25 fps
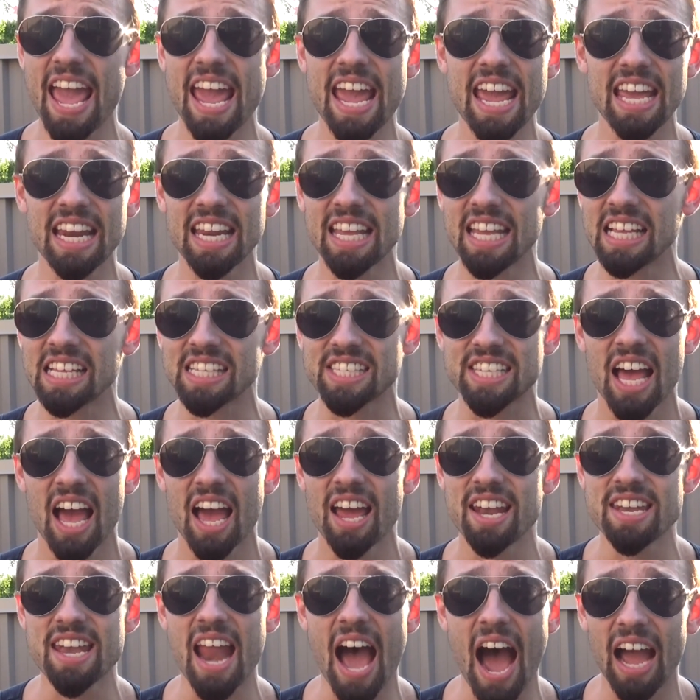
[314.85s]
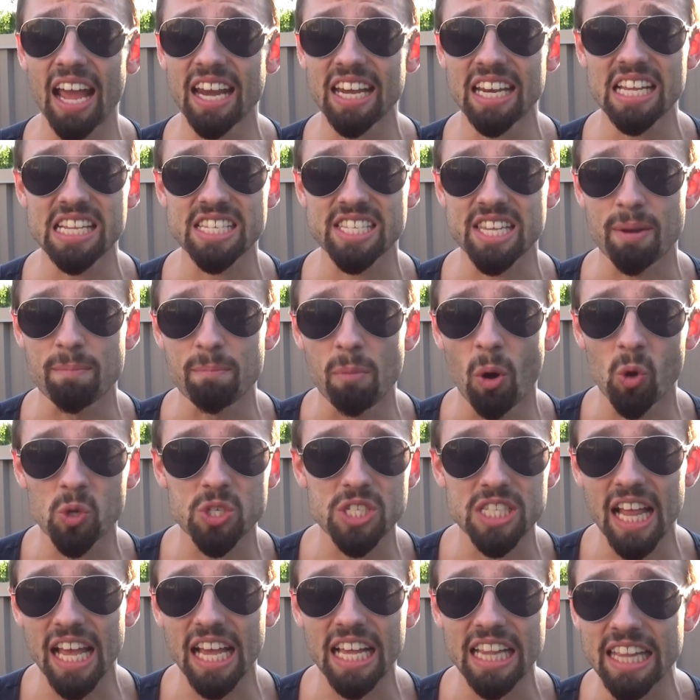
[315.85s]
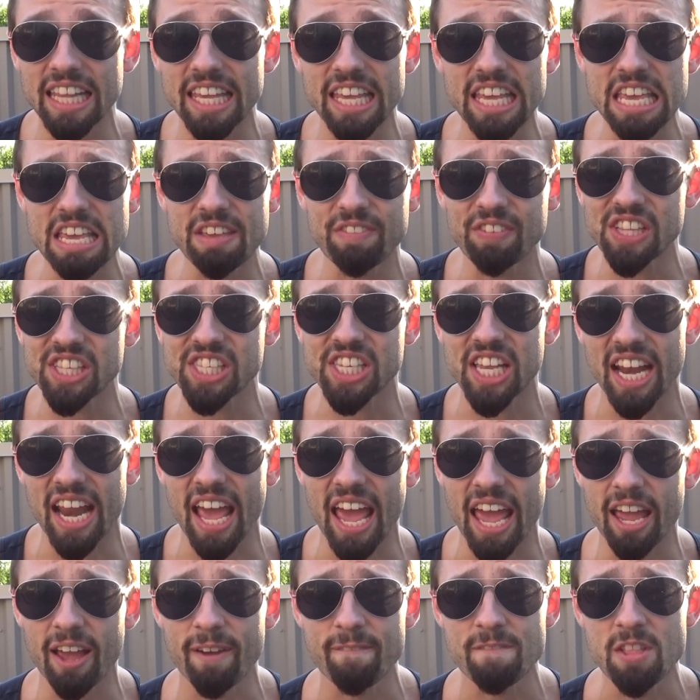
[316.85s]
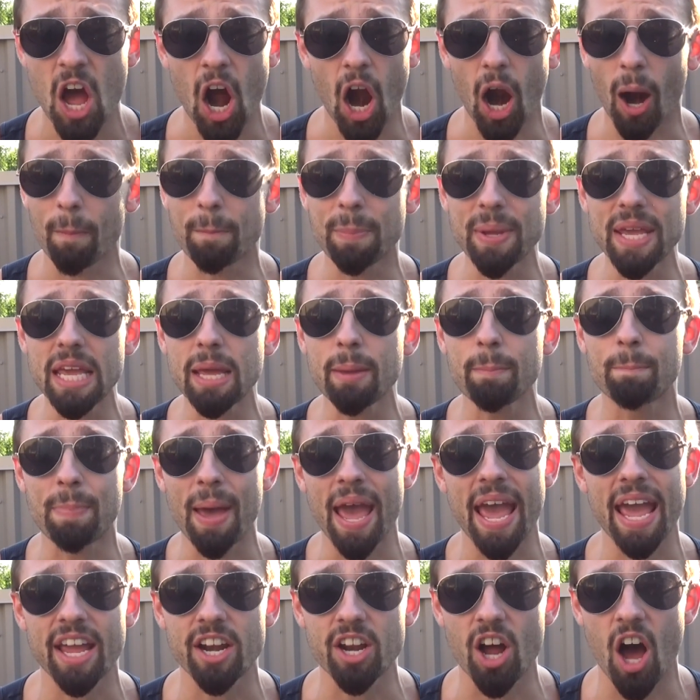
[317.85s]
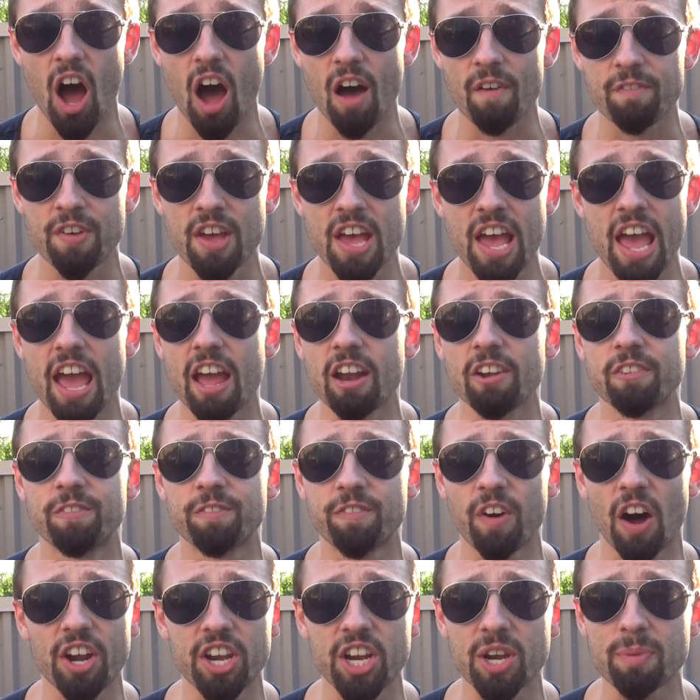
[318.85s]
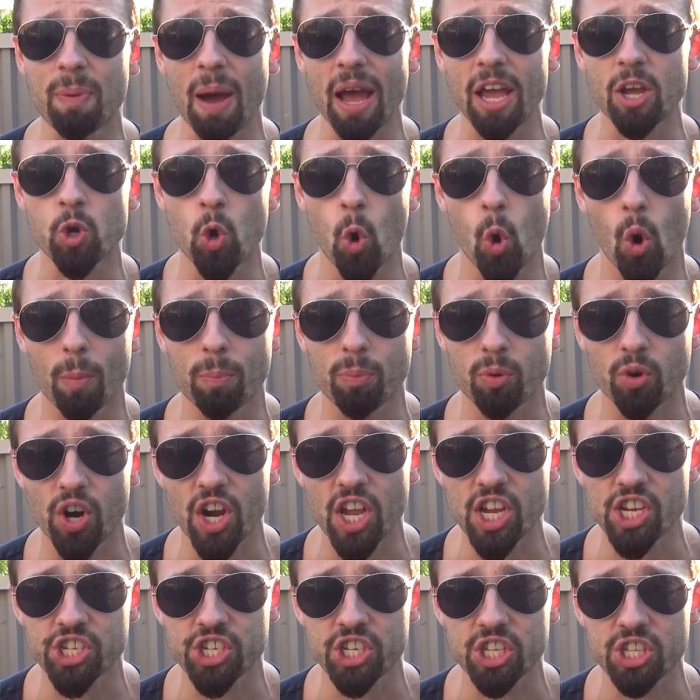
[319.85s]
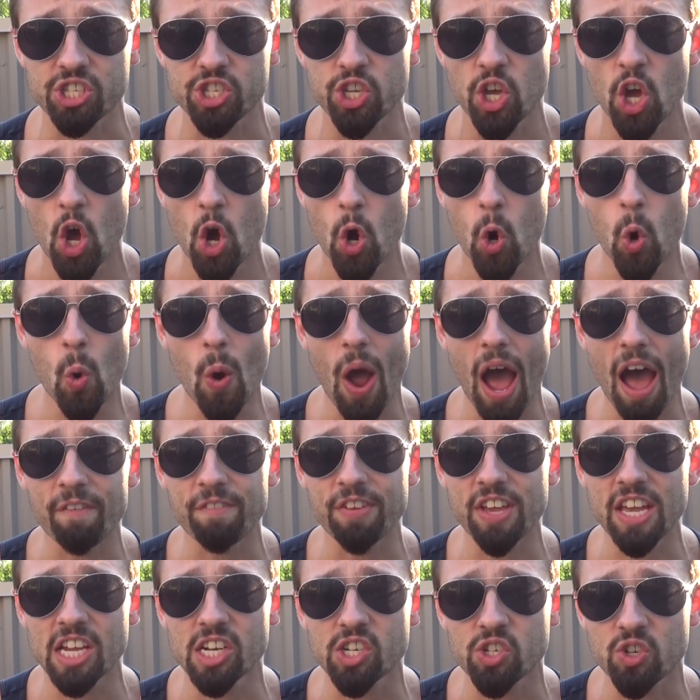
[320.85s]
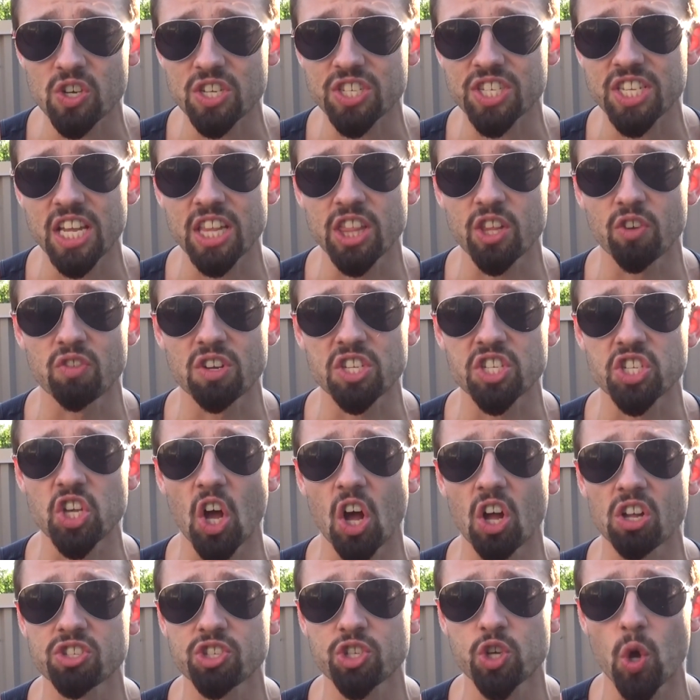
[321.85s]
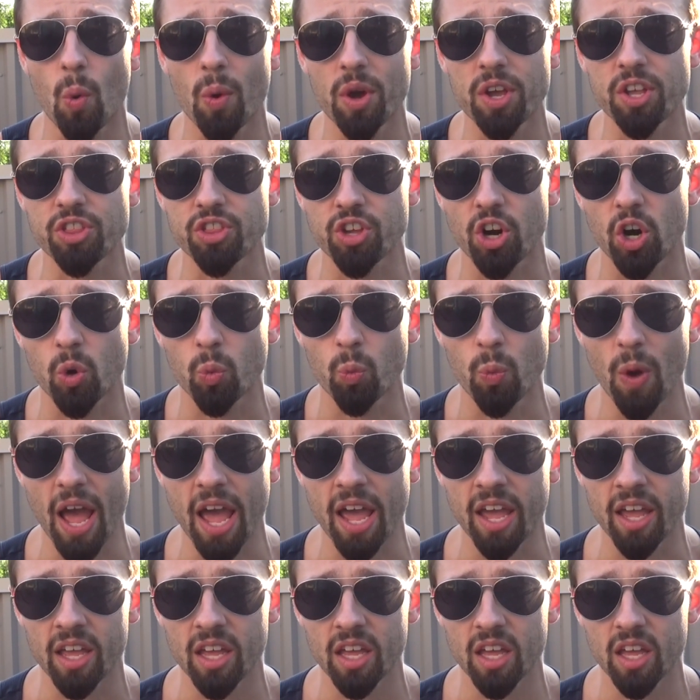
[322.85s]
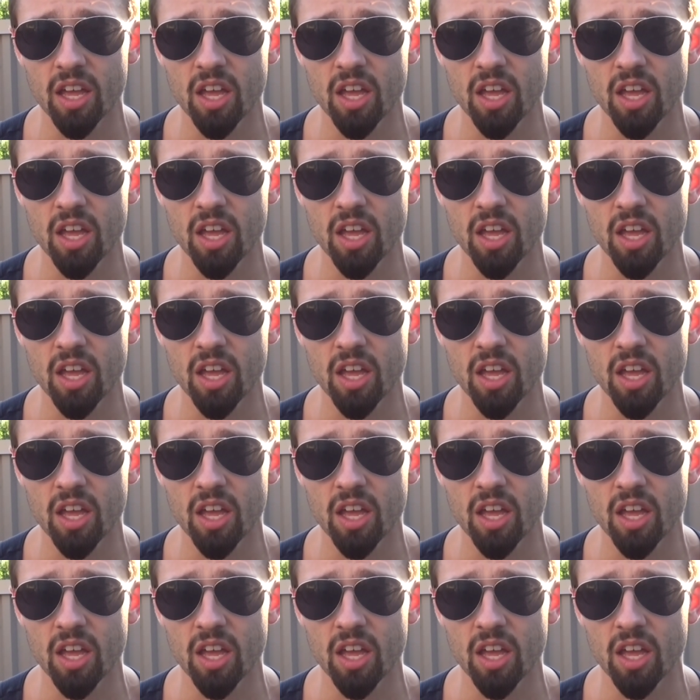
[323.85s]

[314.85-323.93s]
80s, 90s, and most likely even today are being paid off and funded by corporations who have interest in the results going their way.